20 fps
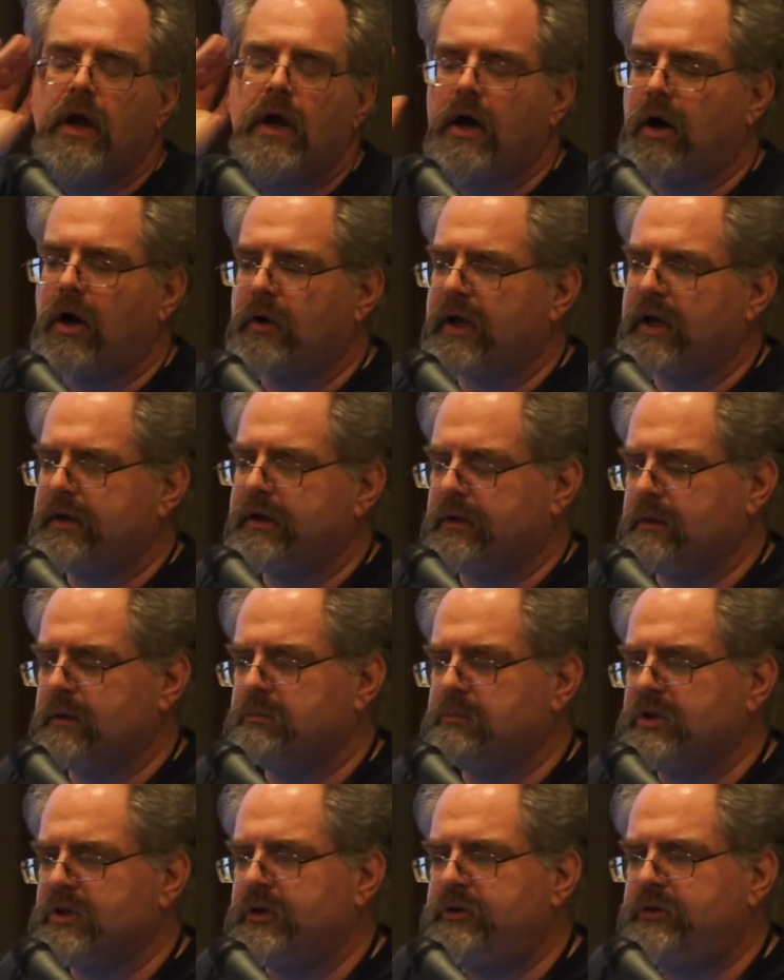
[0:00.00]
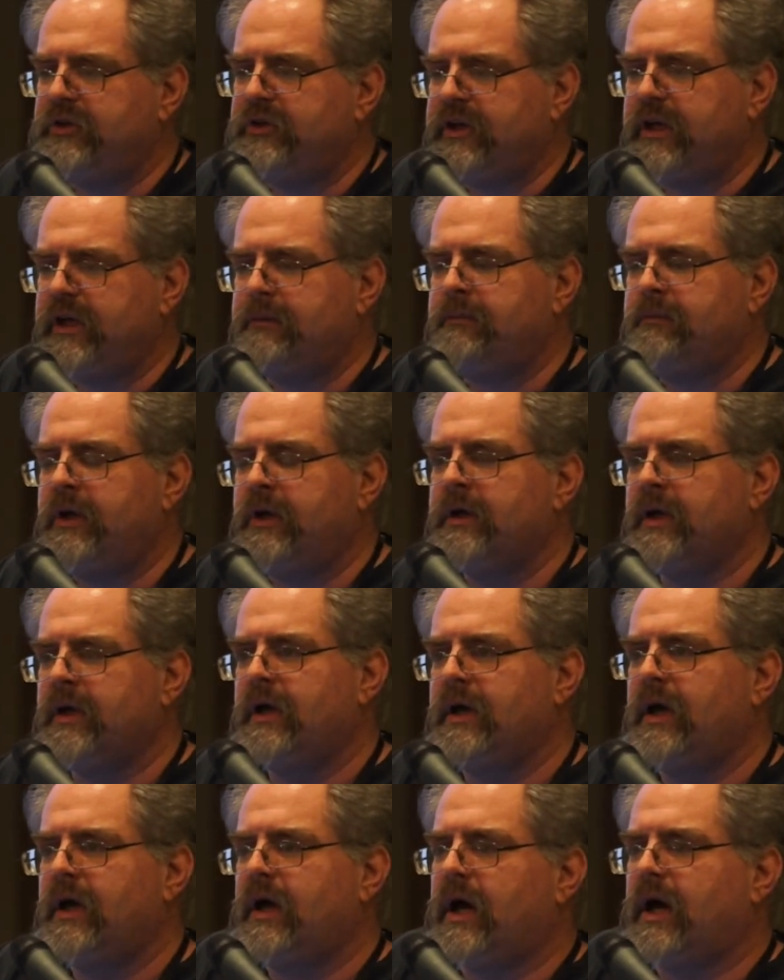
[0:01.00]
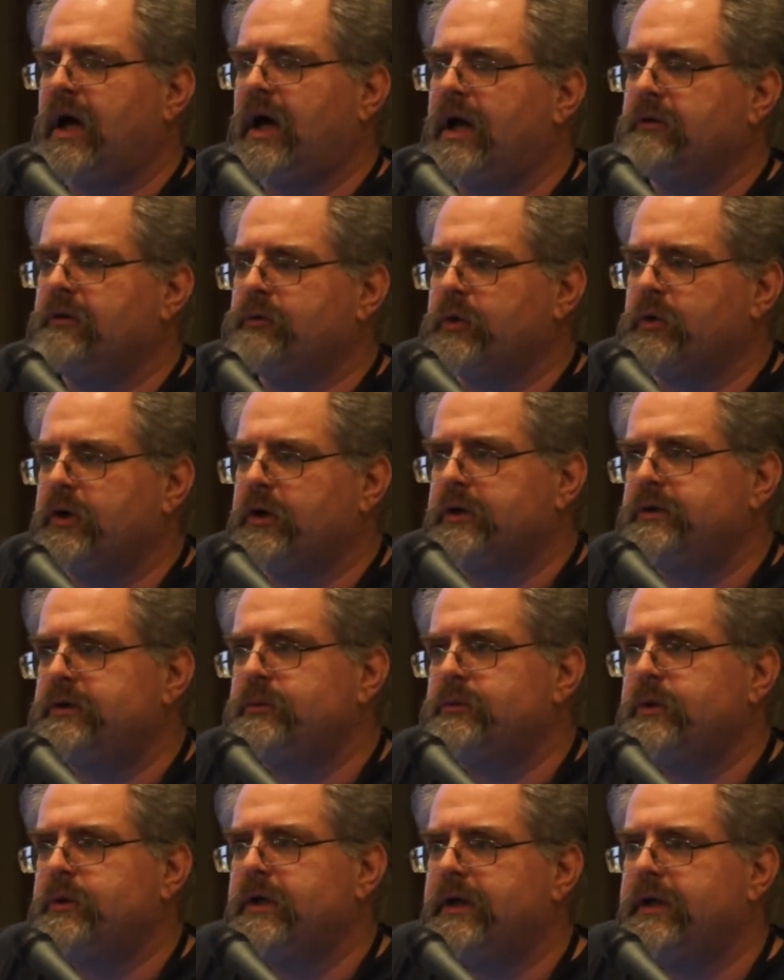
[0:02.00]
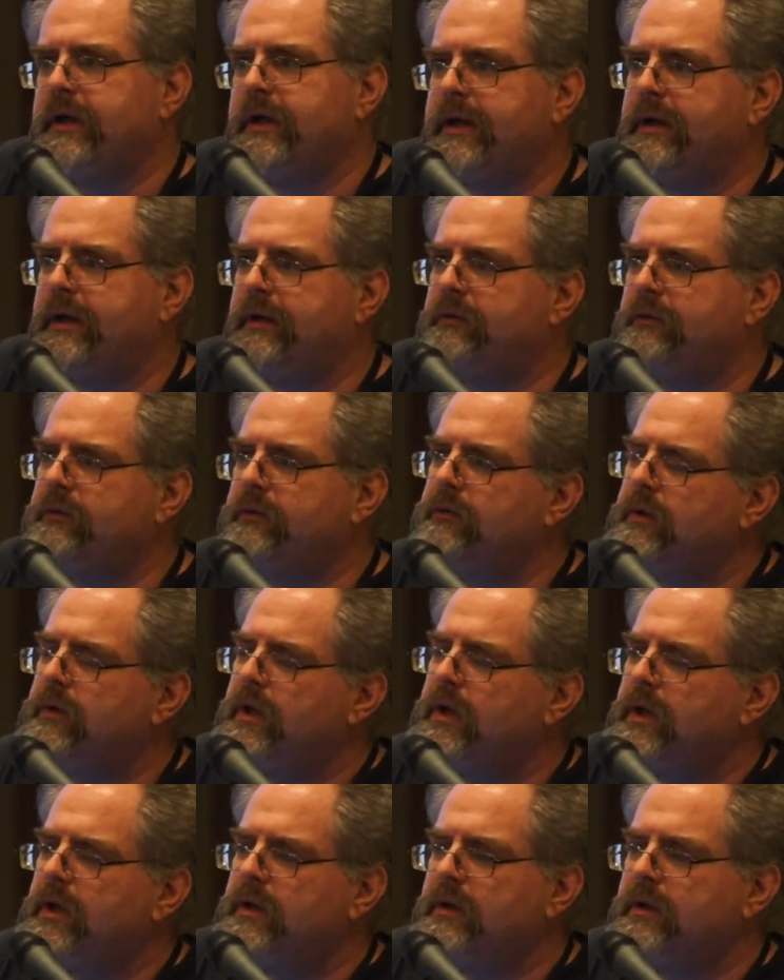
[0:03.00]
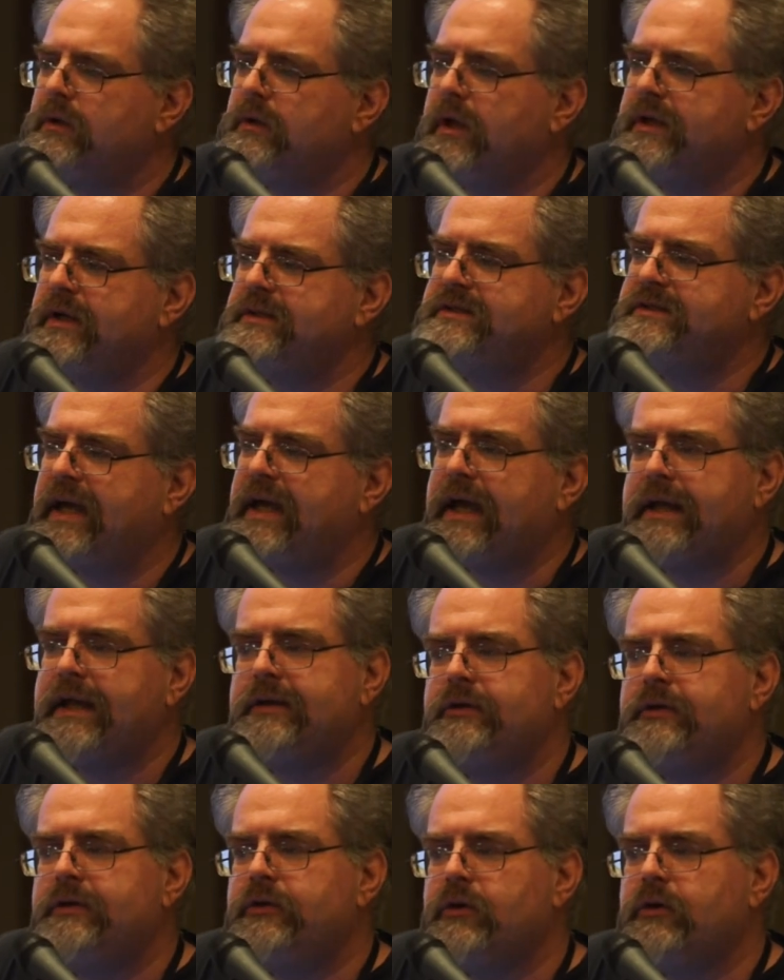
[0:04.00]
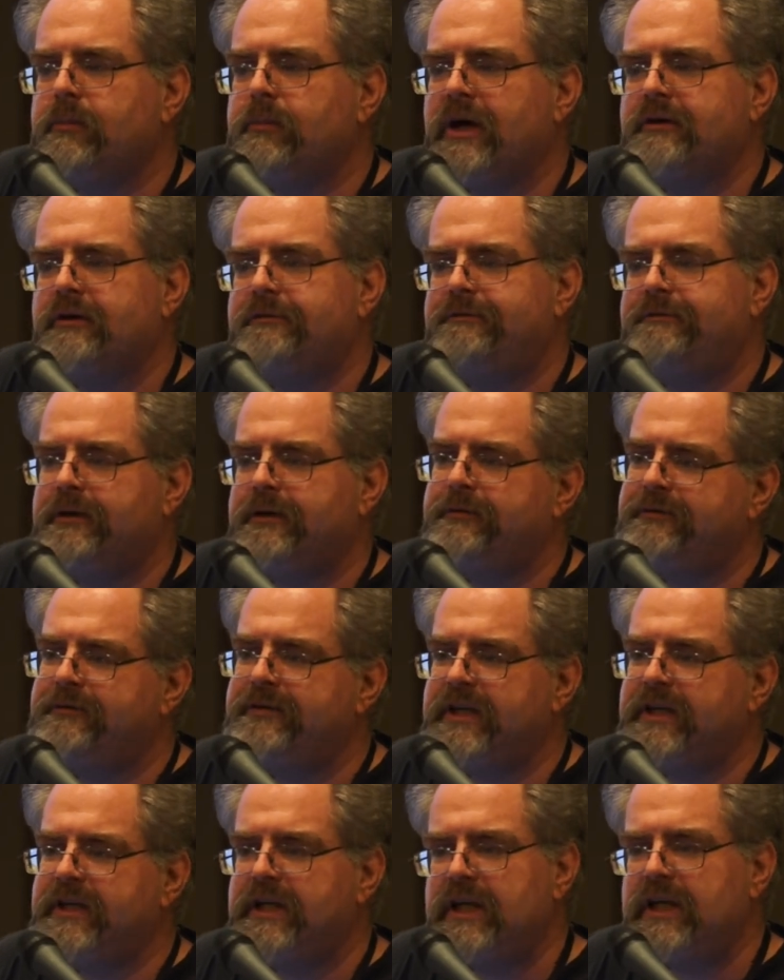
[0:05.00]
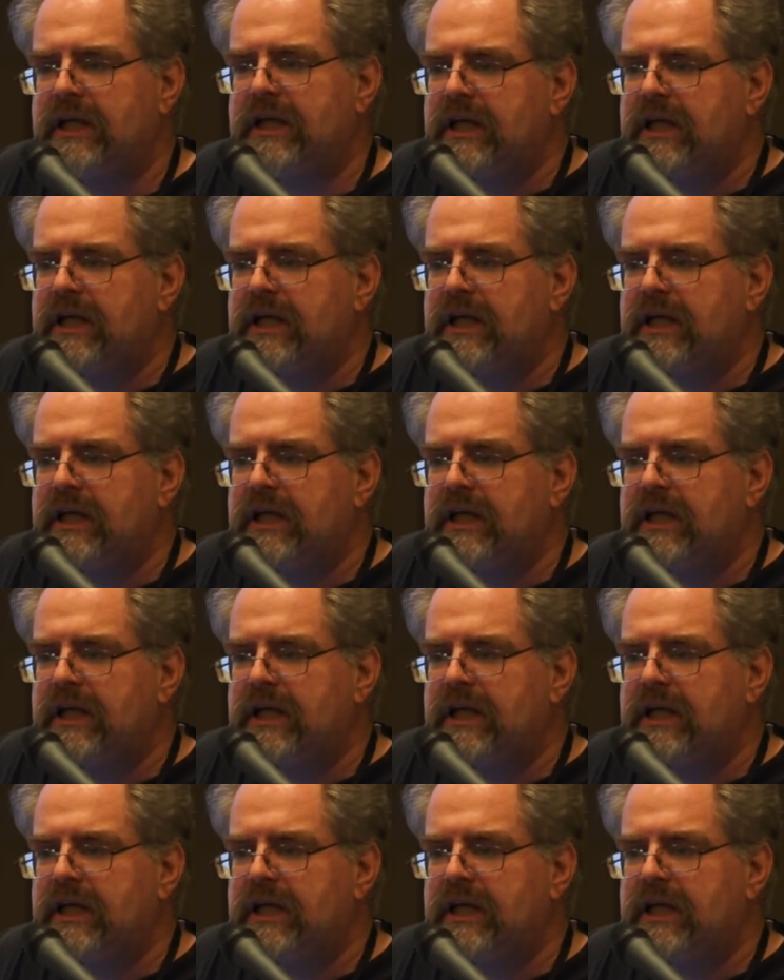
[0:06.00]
Okay, the blue team, I've worked with like 10 to about 50,